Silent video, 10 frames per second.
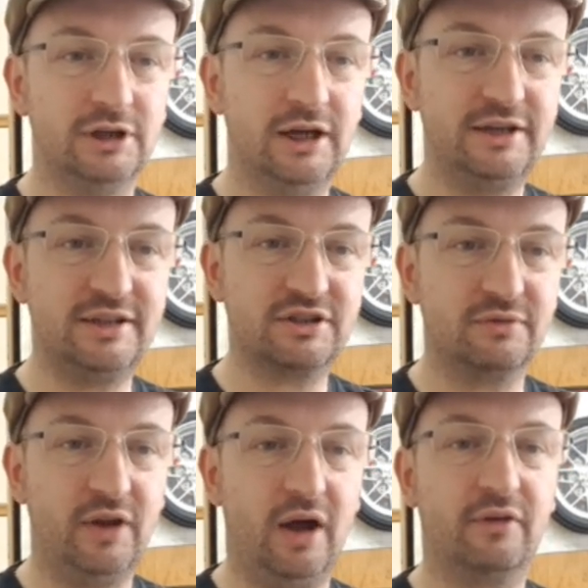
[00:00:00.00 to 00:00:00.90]
Is that
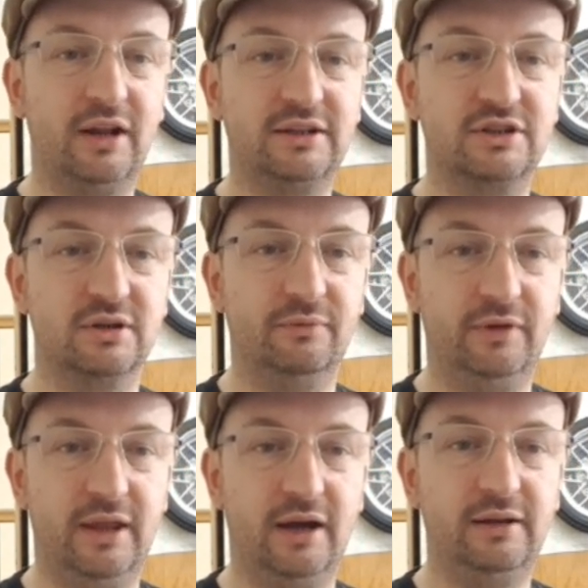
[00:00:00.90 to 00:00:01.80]
something? I've collected
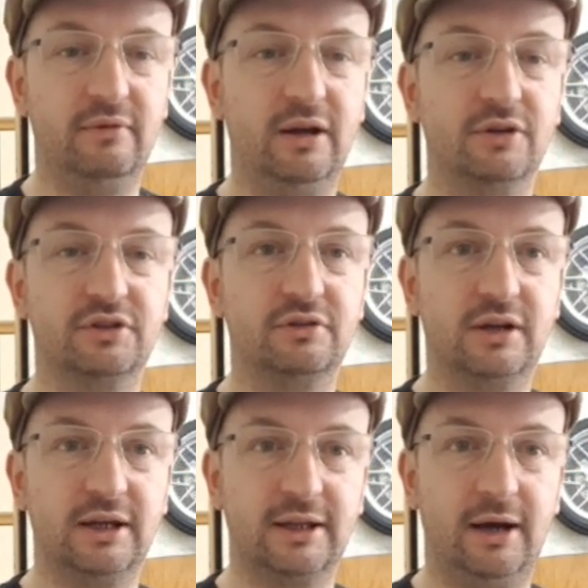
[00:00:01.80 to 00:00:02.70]
something there. I didn't realise I could
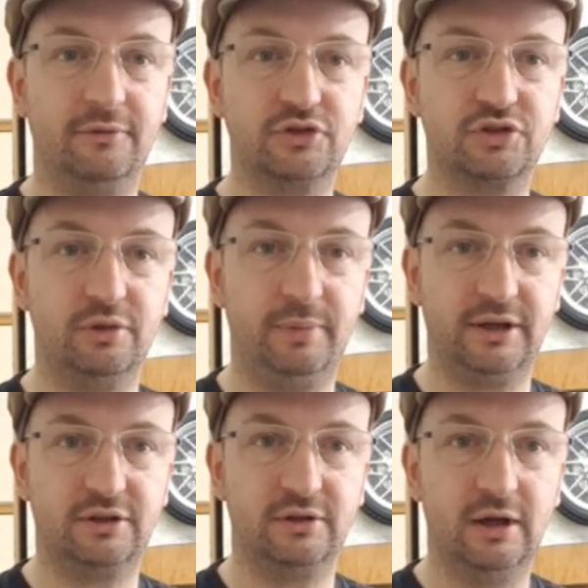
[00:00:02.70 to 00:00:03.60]
click that. I've just done a
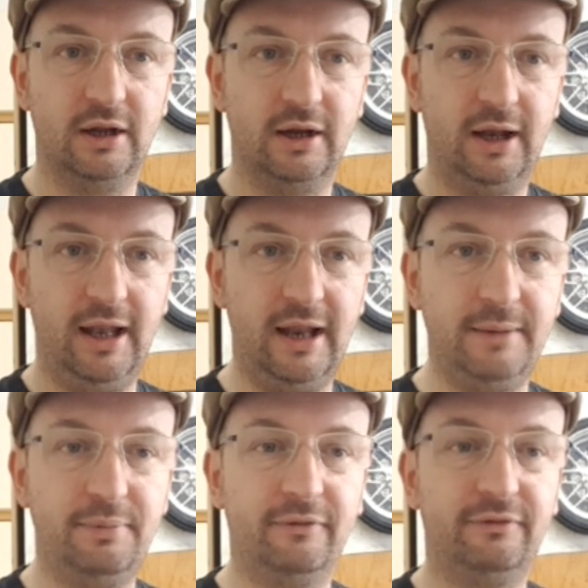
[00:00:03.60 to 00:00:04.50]
big
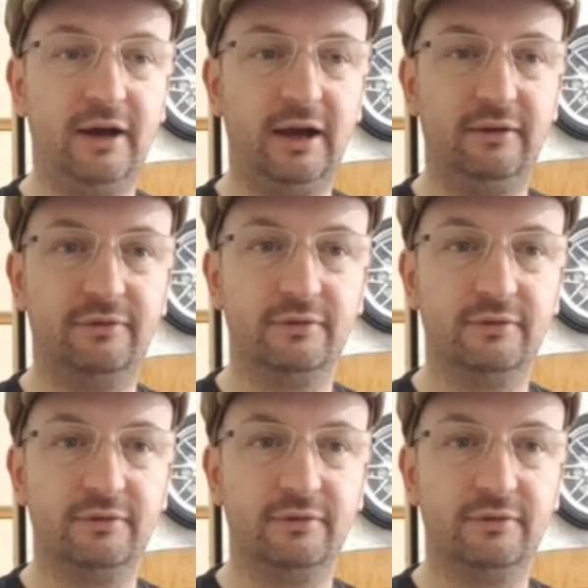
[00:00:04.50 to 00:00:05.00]
leap of faith.